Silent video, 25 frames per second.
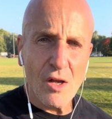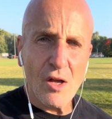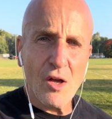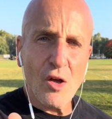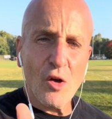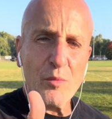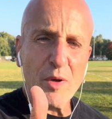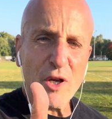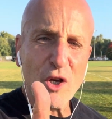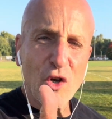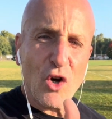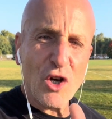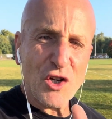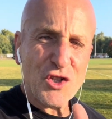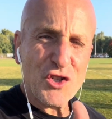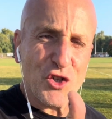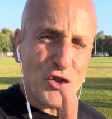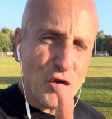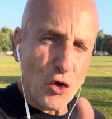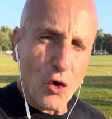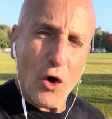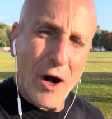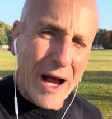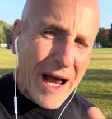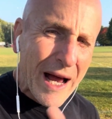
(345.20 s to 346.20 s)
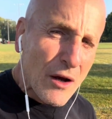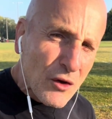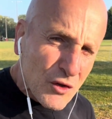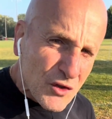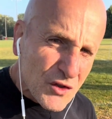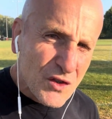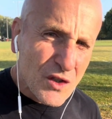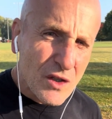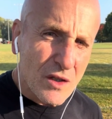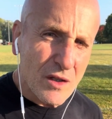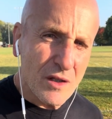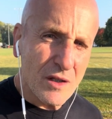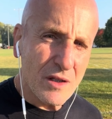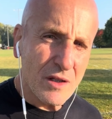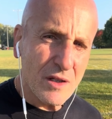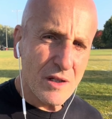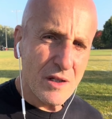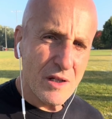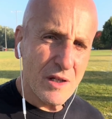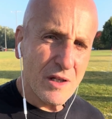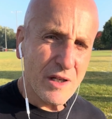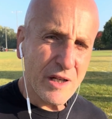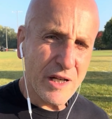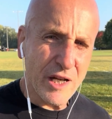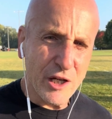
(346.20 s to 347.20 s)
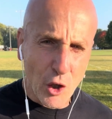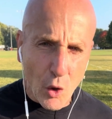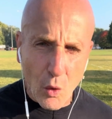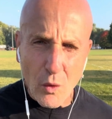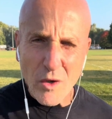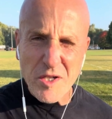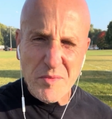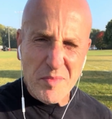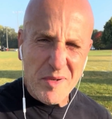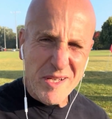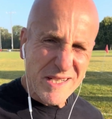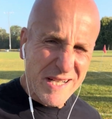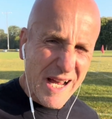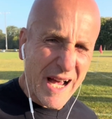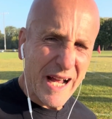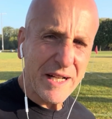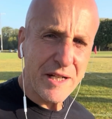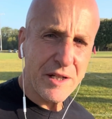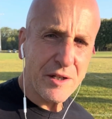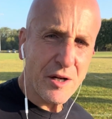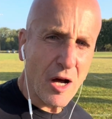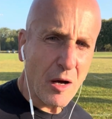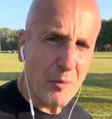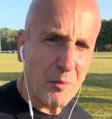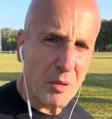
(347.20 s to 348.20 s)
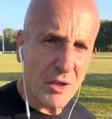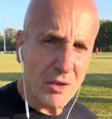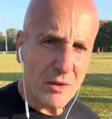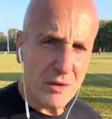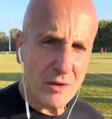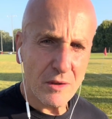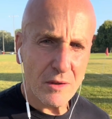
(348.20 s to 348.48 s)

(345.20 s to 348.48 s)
Because your house can always be tidied up.